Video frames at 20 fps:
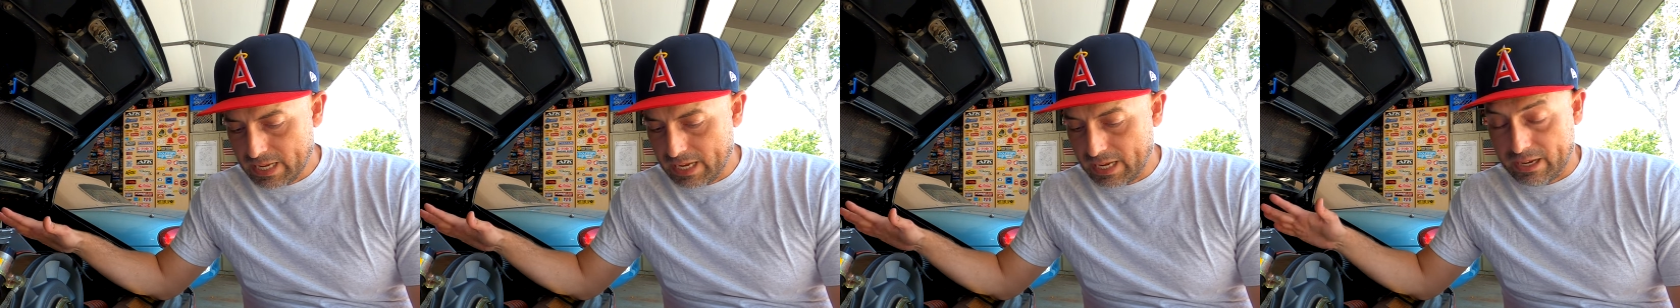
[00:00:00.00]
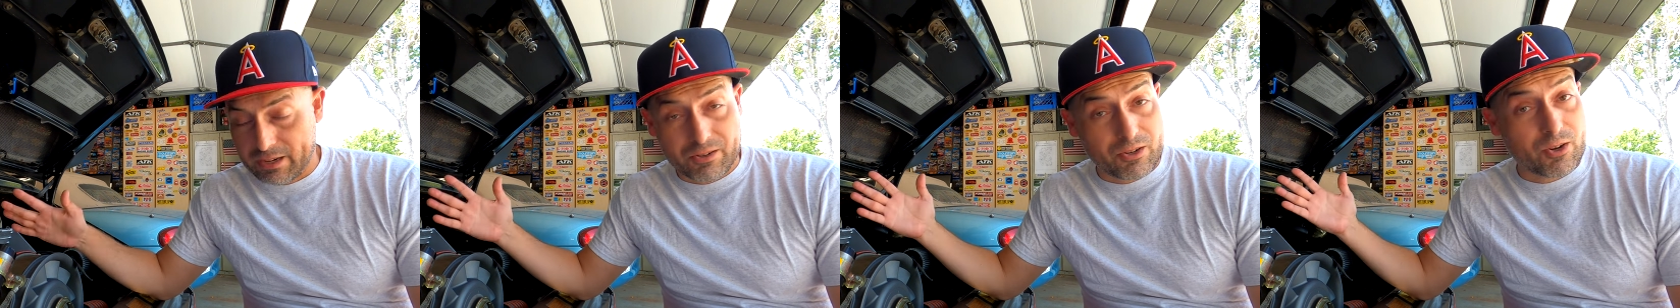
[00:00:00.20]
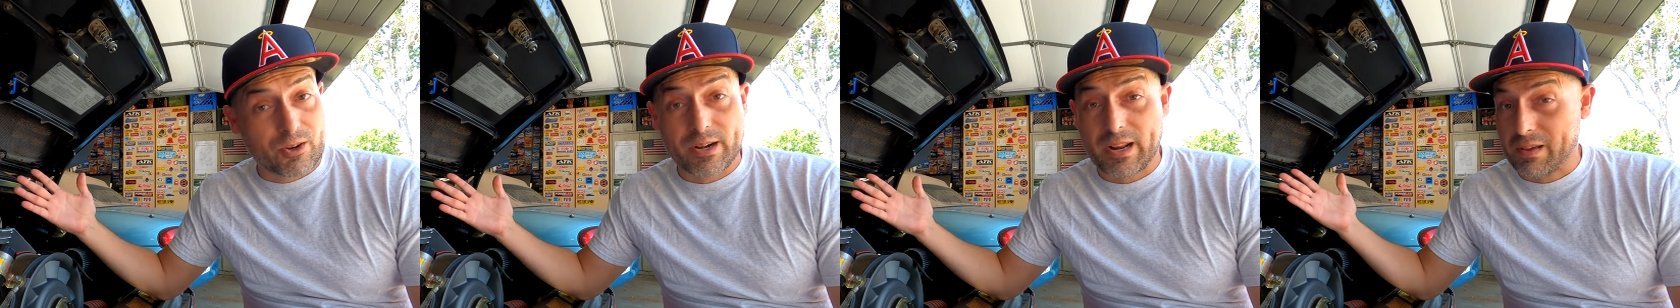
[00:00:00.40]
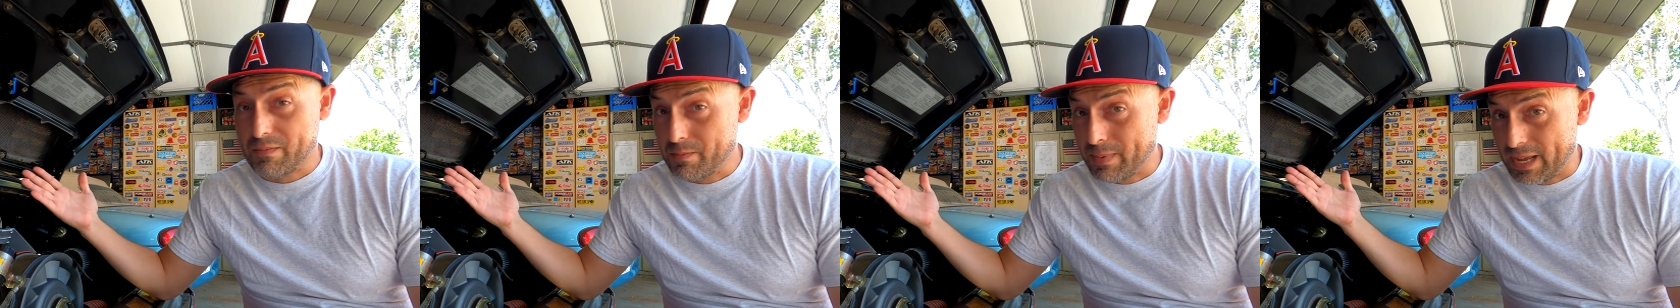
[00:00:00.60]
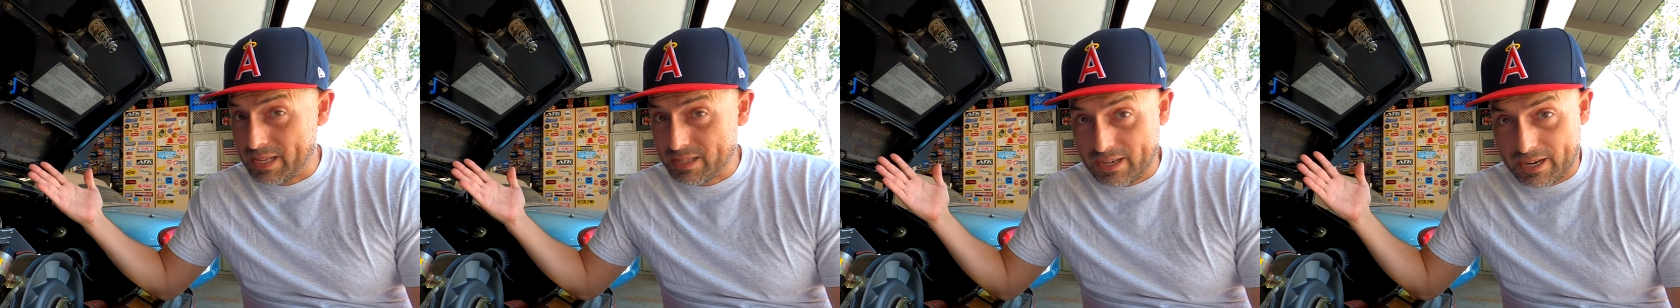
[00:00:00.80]
and you're gonna
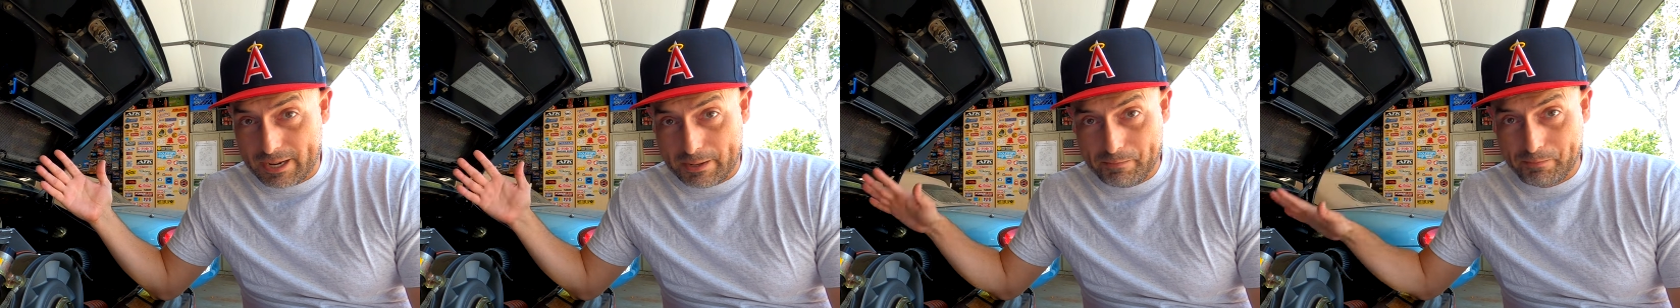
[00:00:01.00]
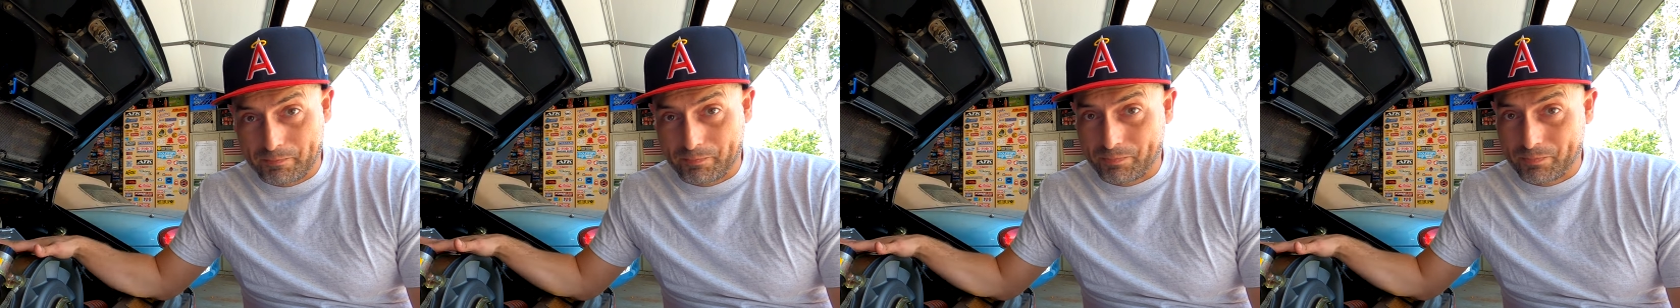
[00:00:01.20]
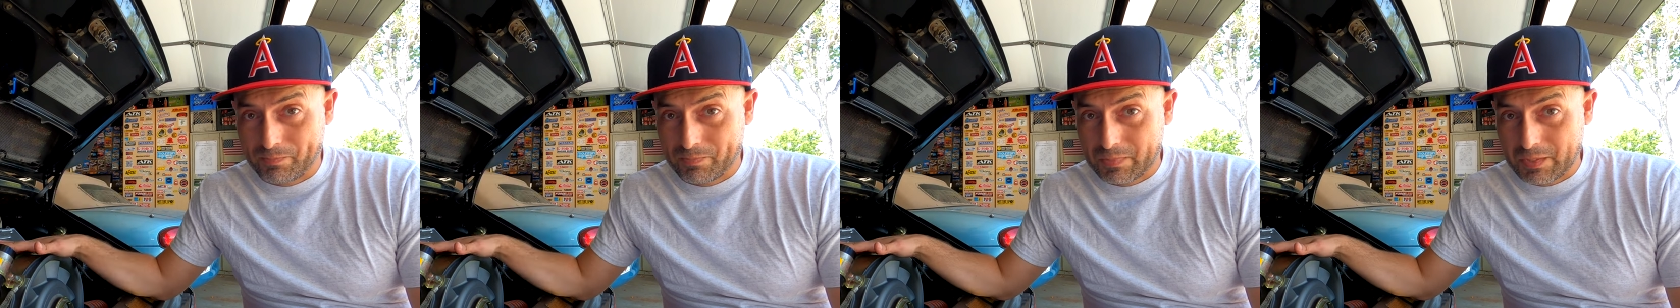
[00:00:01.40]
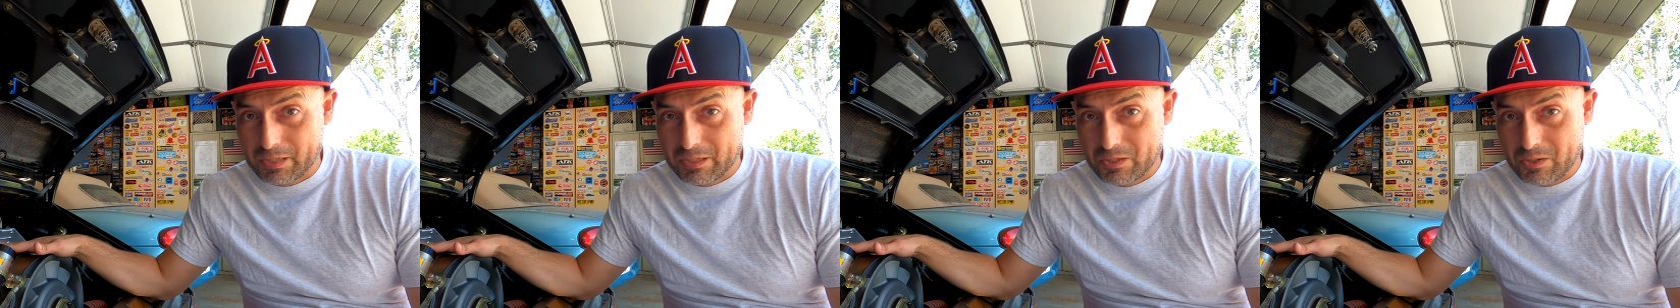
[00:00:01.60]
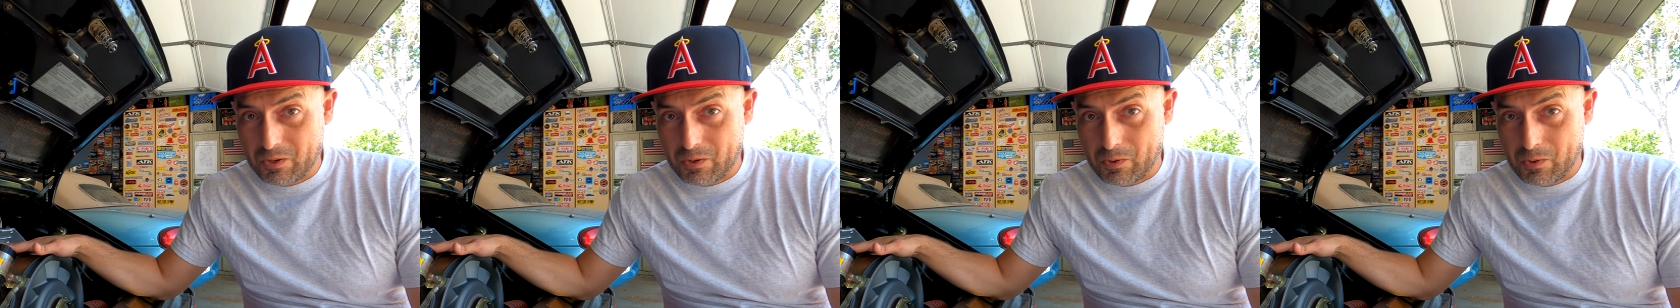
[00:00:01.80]
have a bad time.
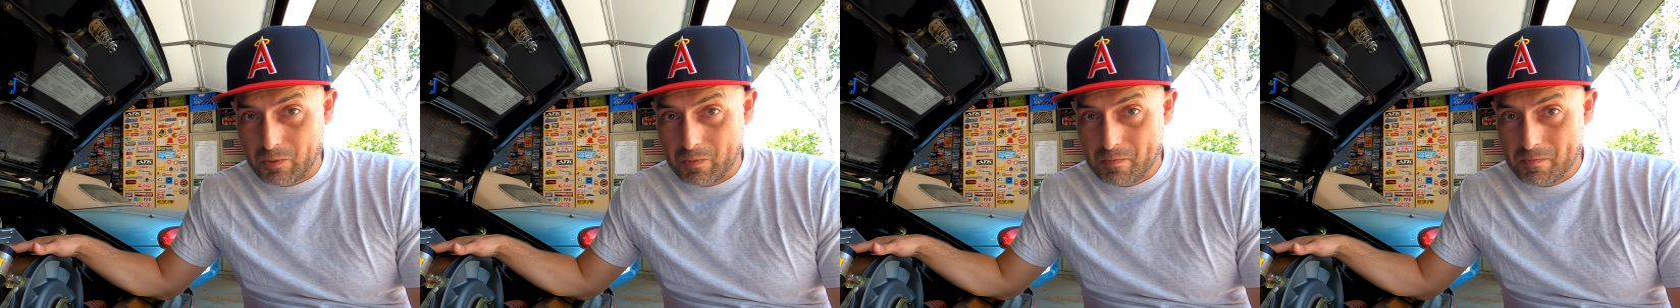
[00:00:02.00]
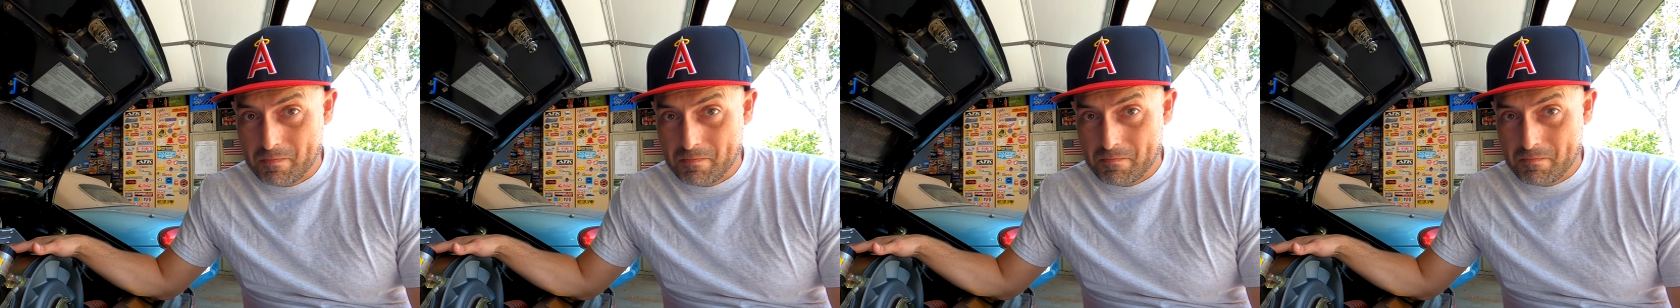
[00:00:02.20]
So